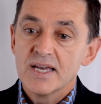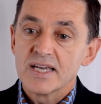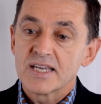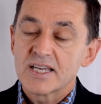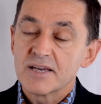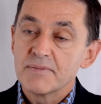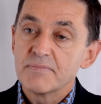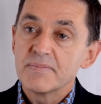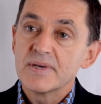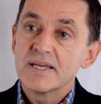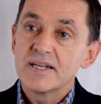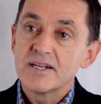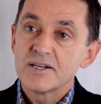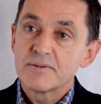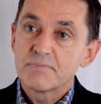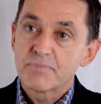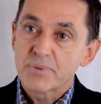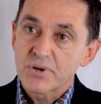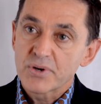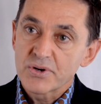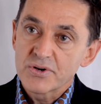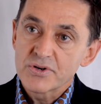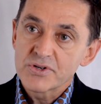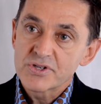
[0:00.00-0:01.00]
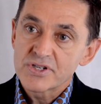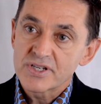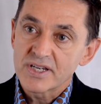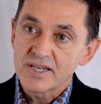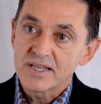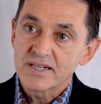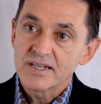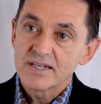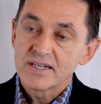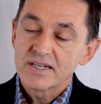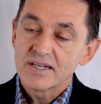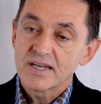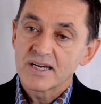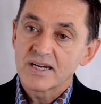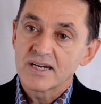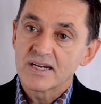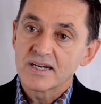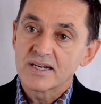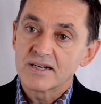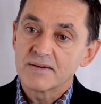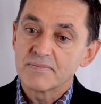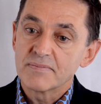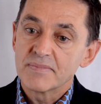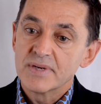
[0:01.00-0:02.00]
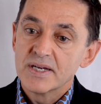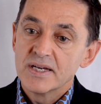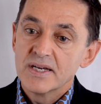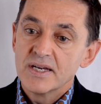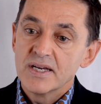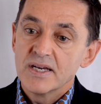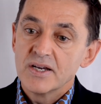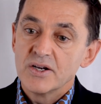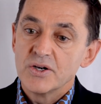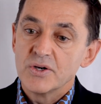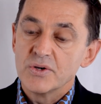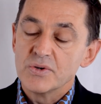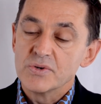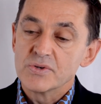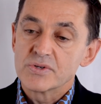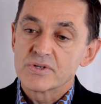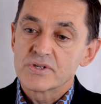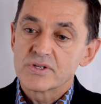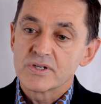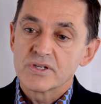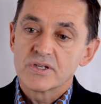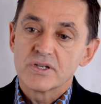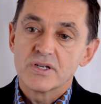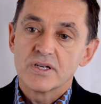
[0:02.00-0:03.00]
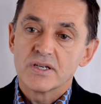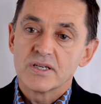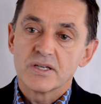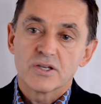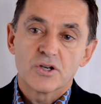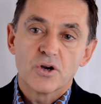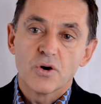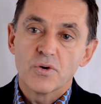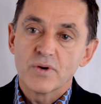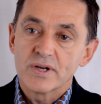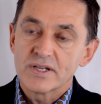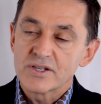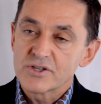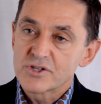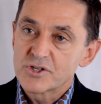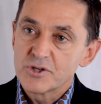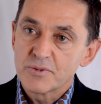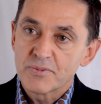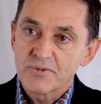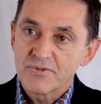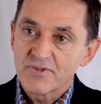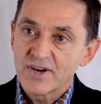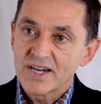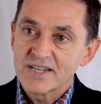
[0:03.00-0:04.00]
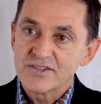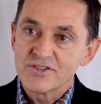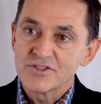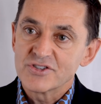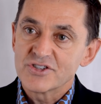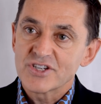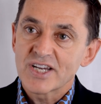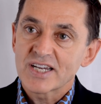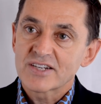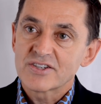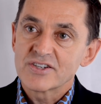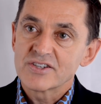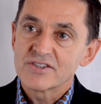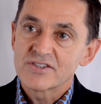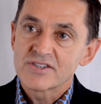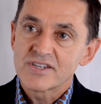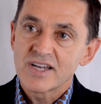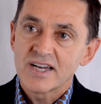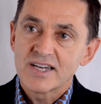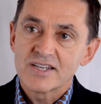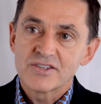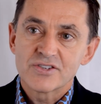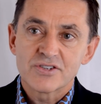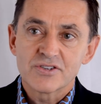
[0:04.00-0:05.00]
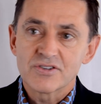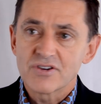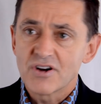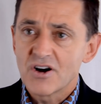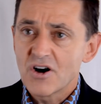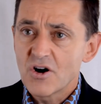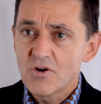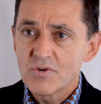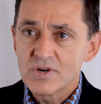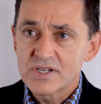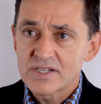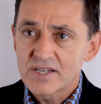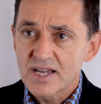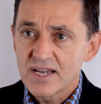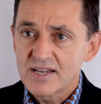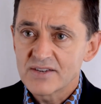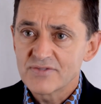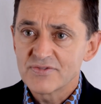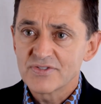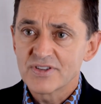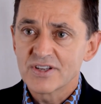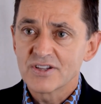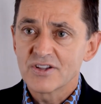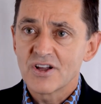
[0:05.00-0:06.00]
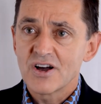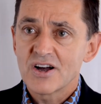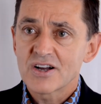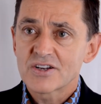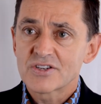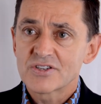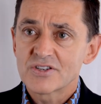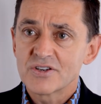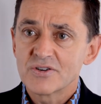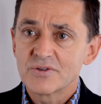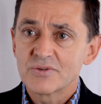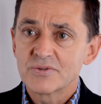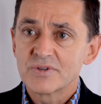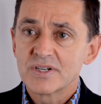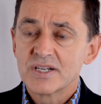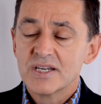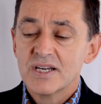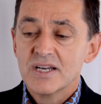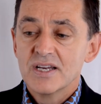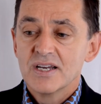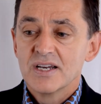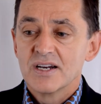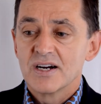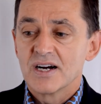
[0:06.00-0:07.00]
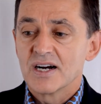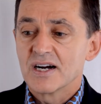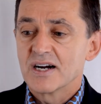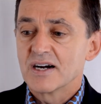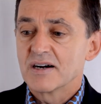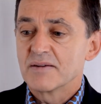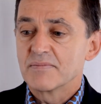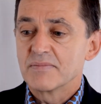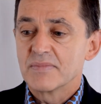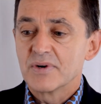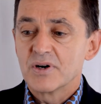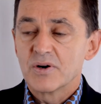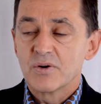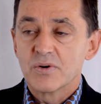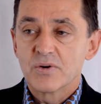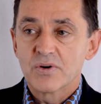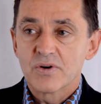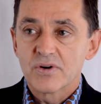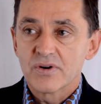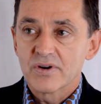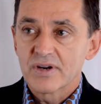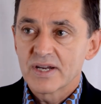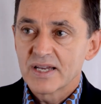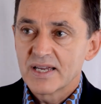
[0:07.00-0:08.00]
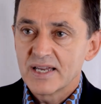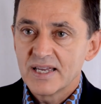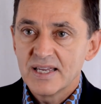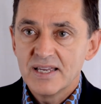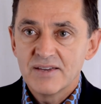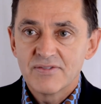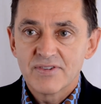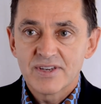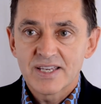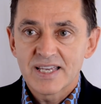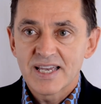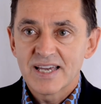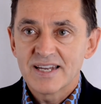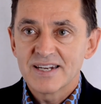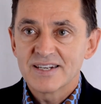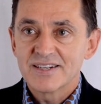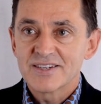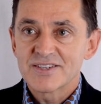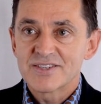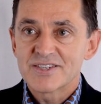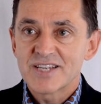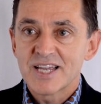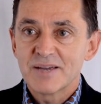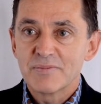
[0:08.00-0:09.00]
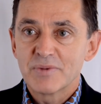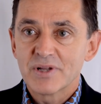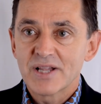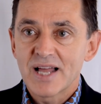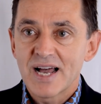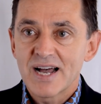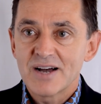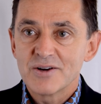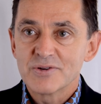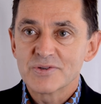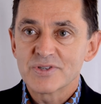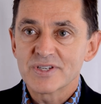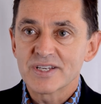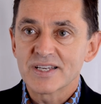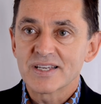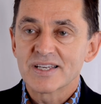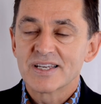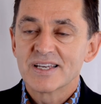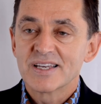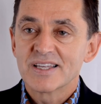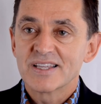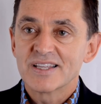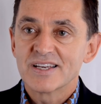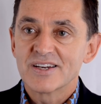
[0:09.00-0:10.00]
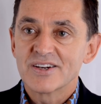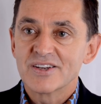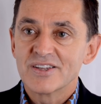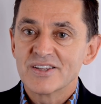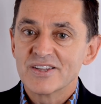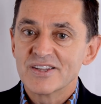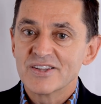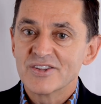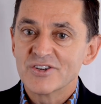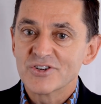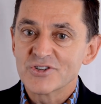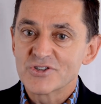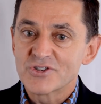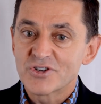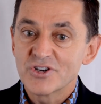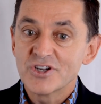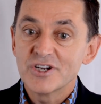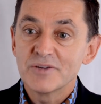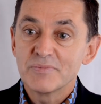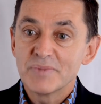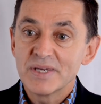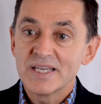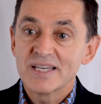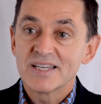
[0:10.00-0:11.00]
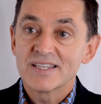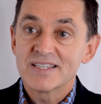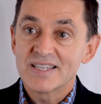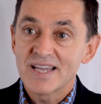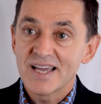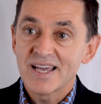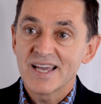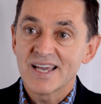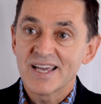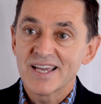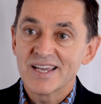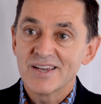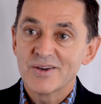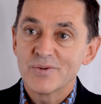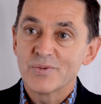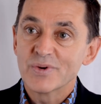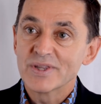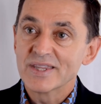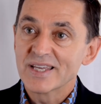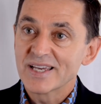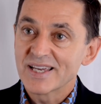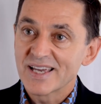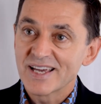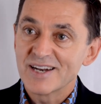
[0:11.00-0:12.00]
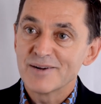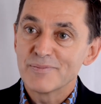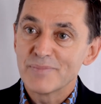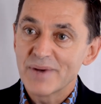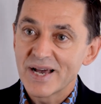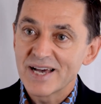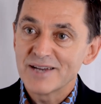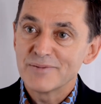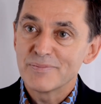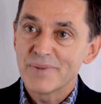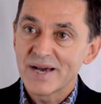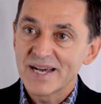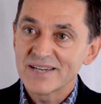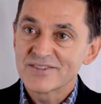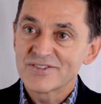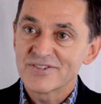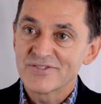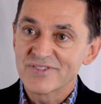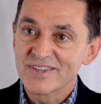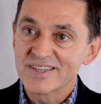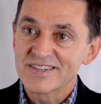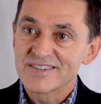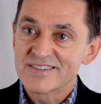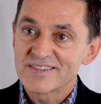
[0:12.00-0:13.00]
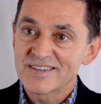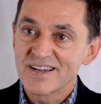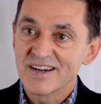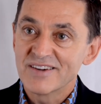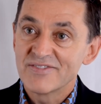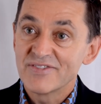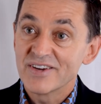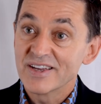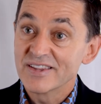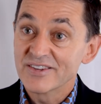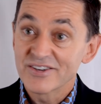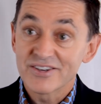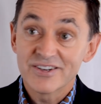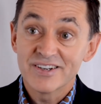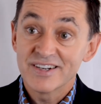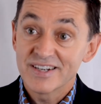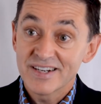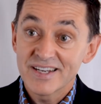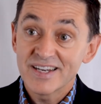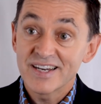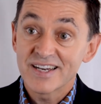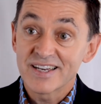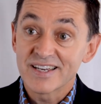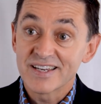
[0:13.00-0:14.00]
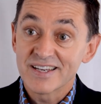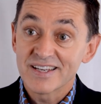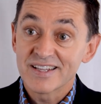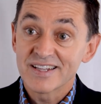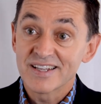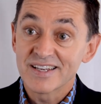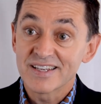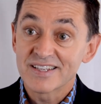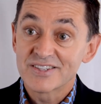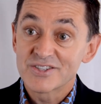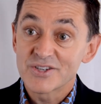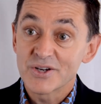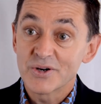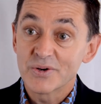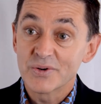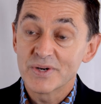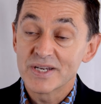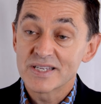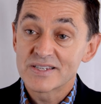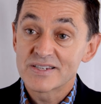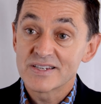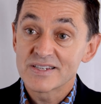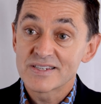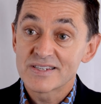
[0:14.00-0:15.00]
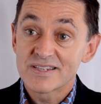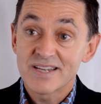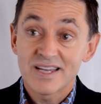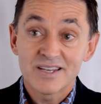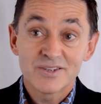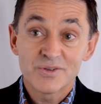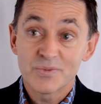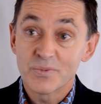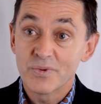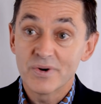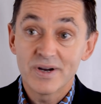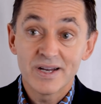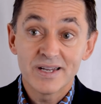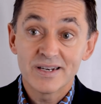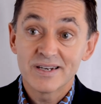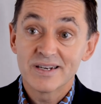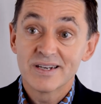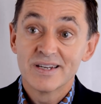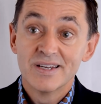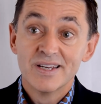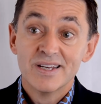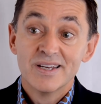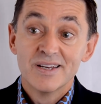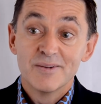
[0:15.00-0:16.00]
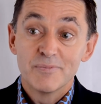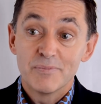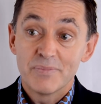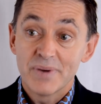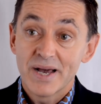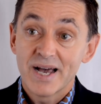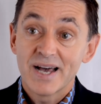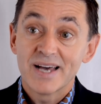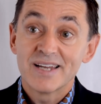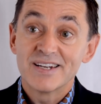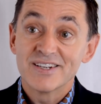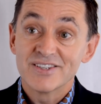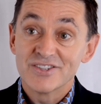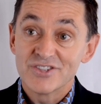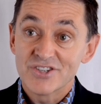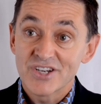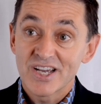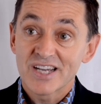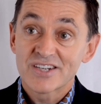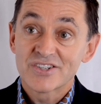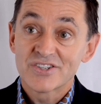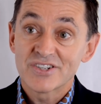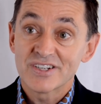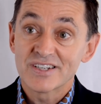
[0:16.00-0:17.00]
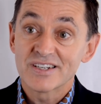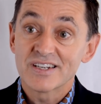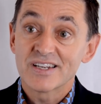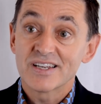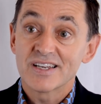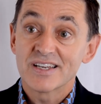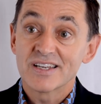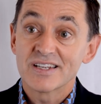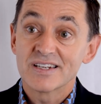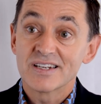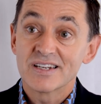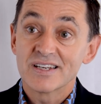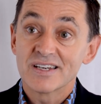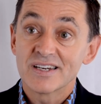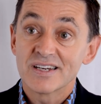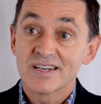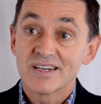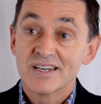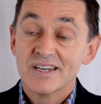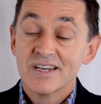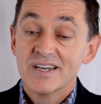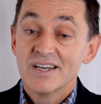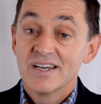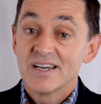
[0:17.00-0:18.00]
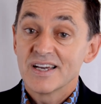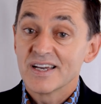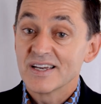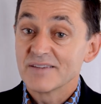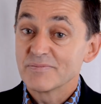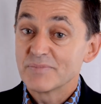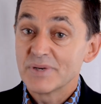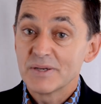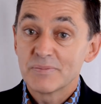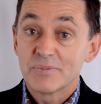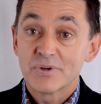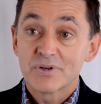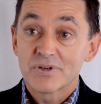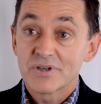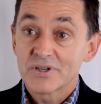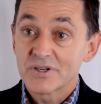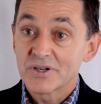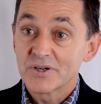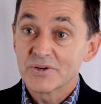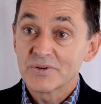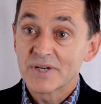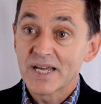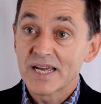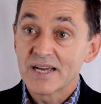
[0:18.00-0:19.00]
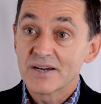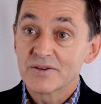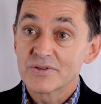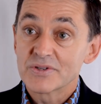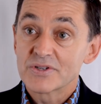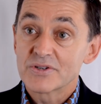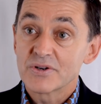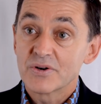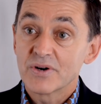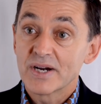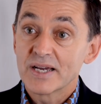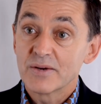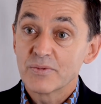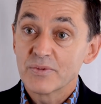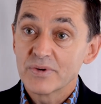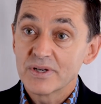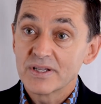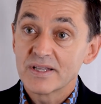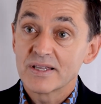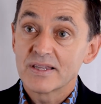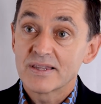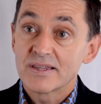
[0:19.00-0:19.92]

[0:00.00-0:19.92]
committed person um, who's going to supervise injection sites or always have naloxone um, or even getting to stable housing, there, there's going to be a day when they get a bad batch of this stuff and they're going to die. Like, so it just takes one bad injection and, uh, and people can go down. So I really